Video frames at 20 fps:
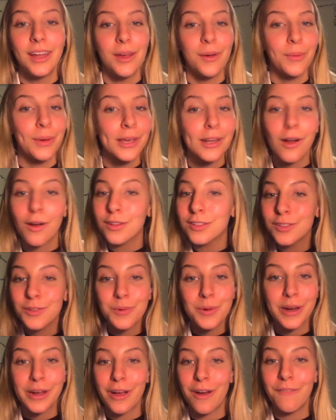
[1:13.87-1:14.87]
We can also
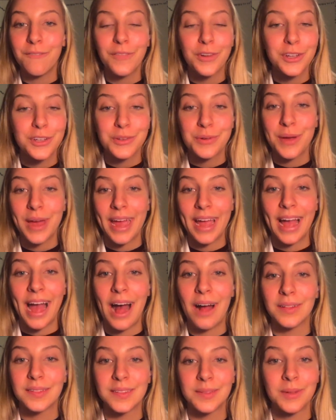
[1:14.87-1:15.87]
work on virtual
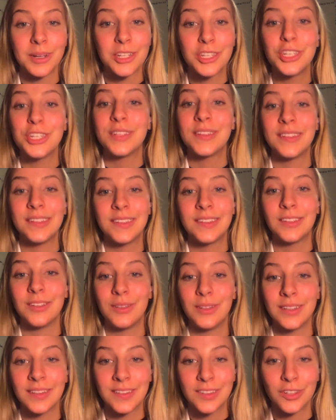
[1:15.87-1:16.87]
hangouts among GC
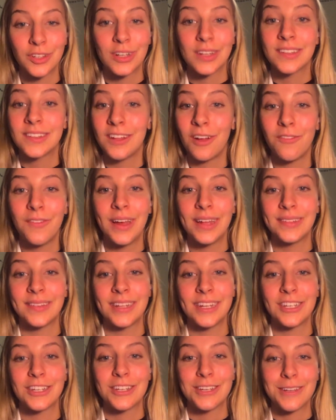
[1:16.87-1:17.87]
students during
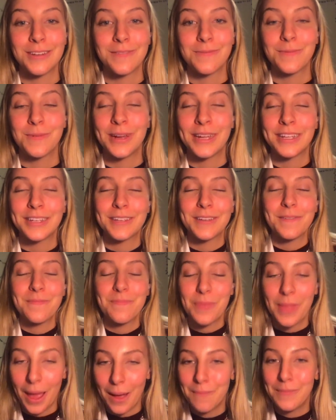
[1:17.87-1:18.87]
self-isolation, which
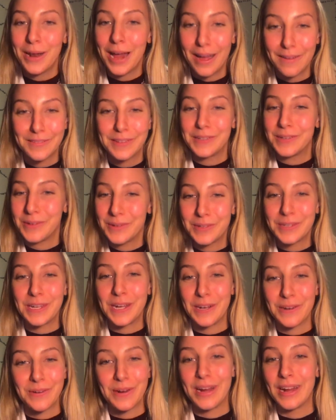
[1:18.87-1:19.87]
I'm going to have to do in
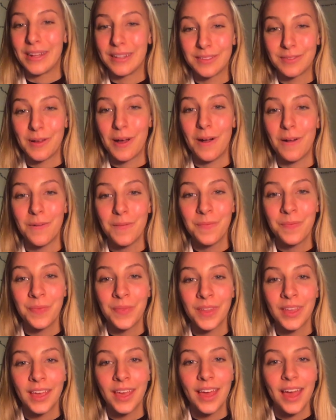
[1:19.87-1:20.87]
January as well.
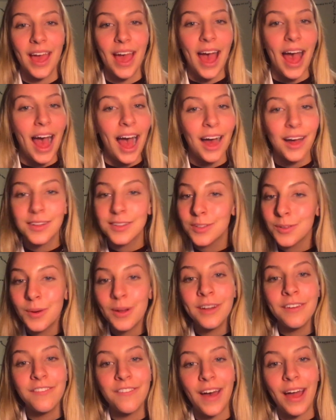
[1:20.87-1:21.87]
I also
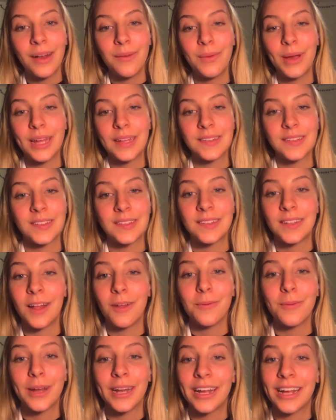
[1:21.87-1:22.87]
want to find ways to
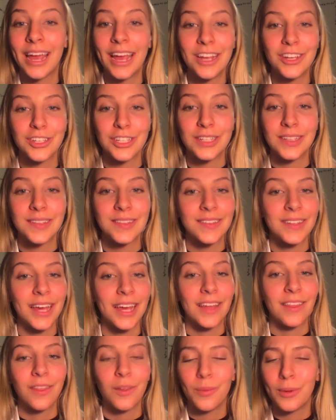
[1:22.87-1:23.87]
celebrate occasions
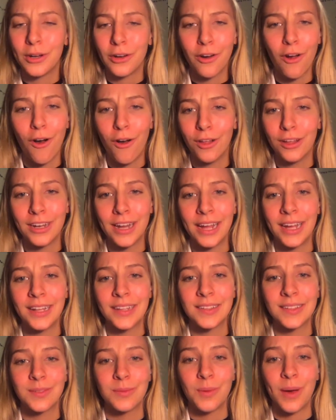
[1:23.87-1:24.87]
like the winter
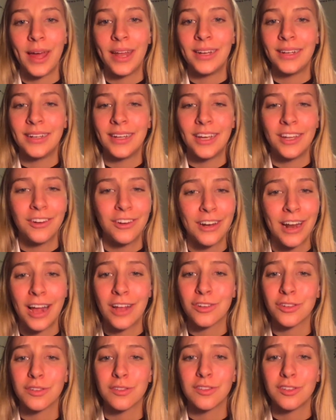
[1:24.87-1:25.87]
holidays, when
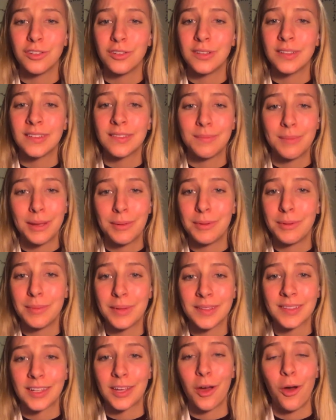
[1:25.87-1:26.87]
international students may be
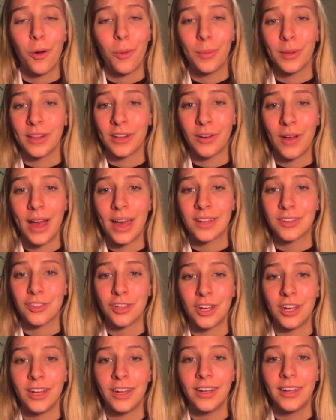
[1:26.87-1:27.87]
missing home a little
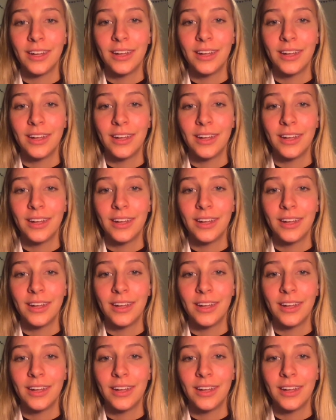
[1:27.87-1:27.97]
extra.